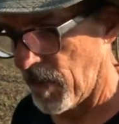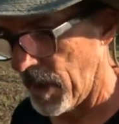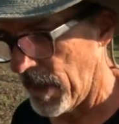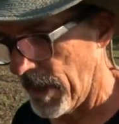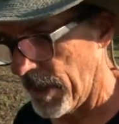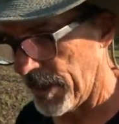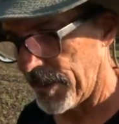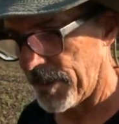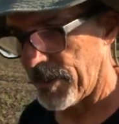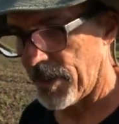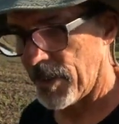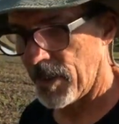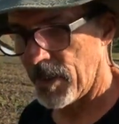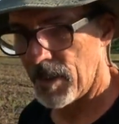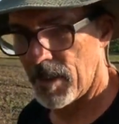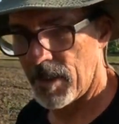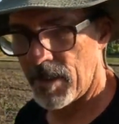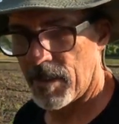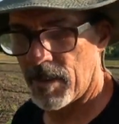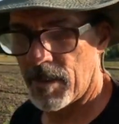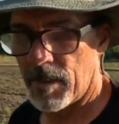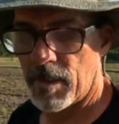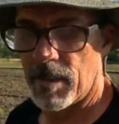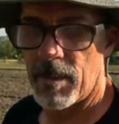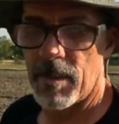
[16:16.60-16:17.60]
bunch.
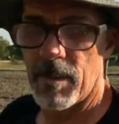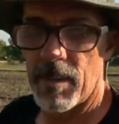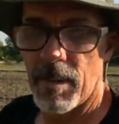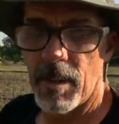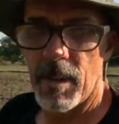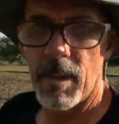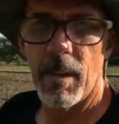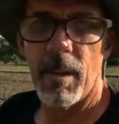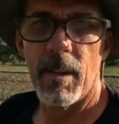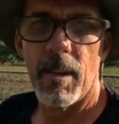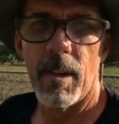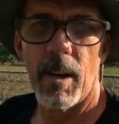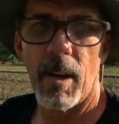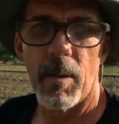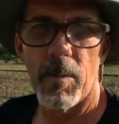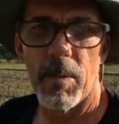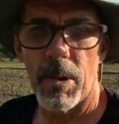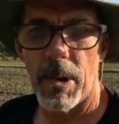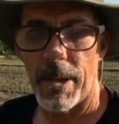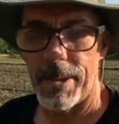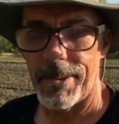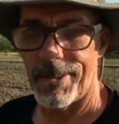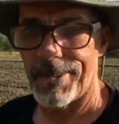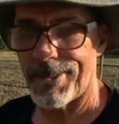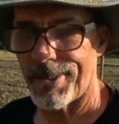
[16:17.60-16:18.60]
I'll
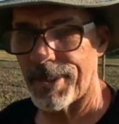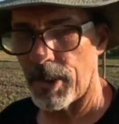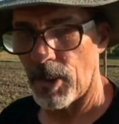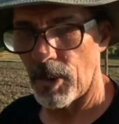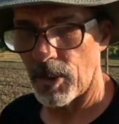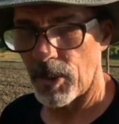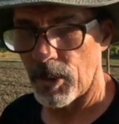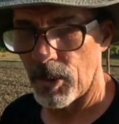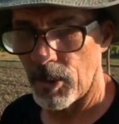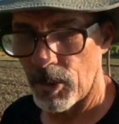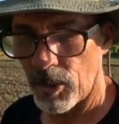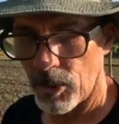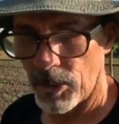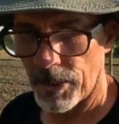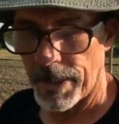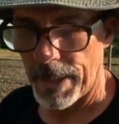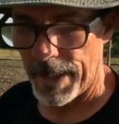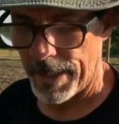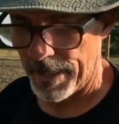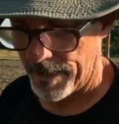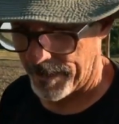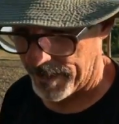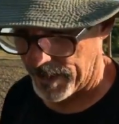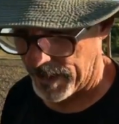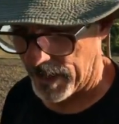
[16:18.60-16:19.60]
probably just go Google
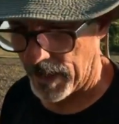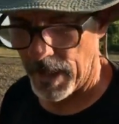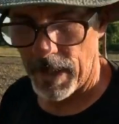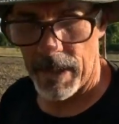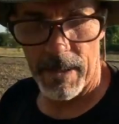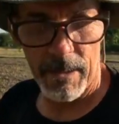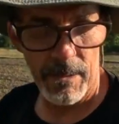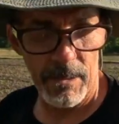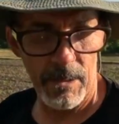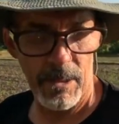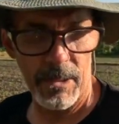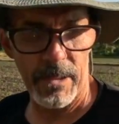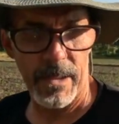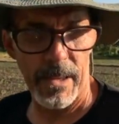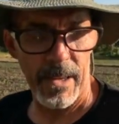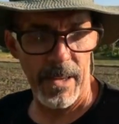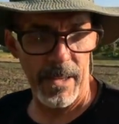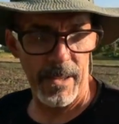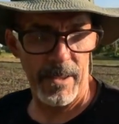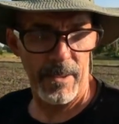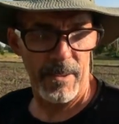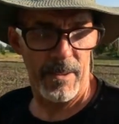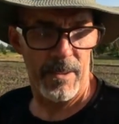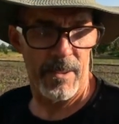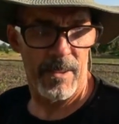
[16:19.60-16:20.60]
that tonight and look
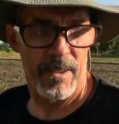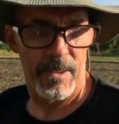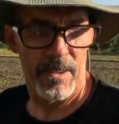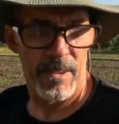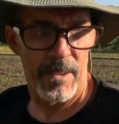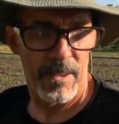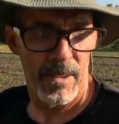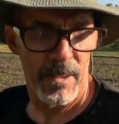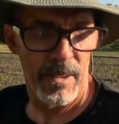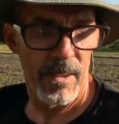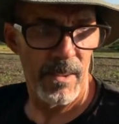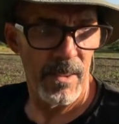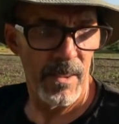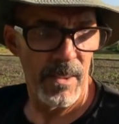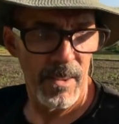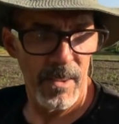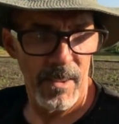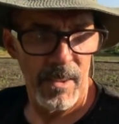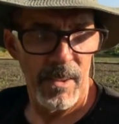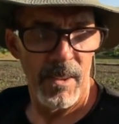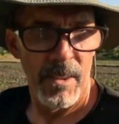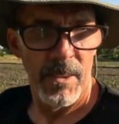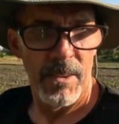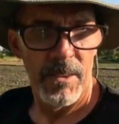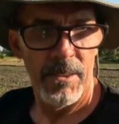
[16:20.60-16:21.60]
at it,
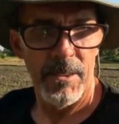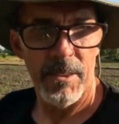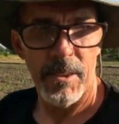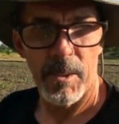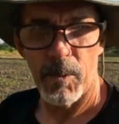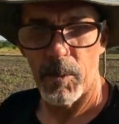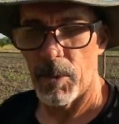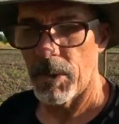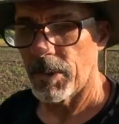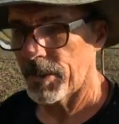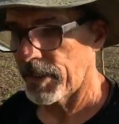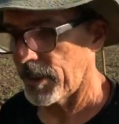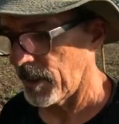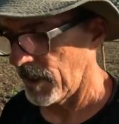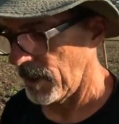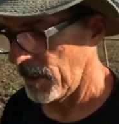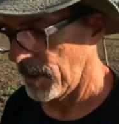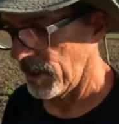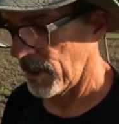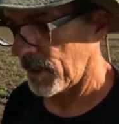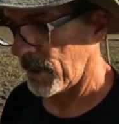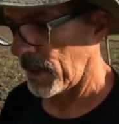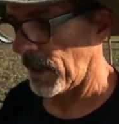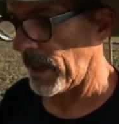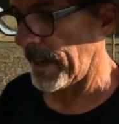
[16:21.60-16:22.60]
see what's gonna look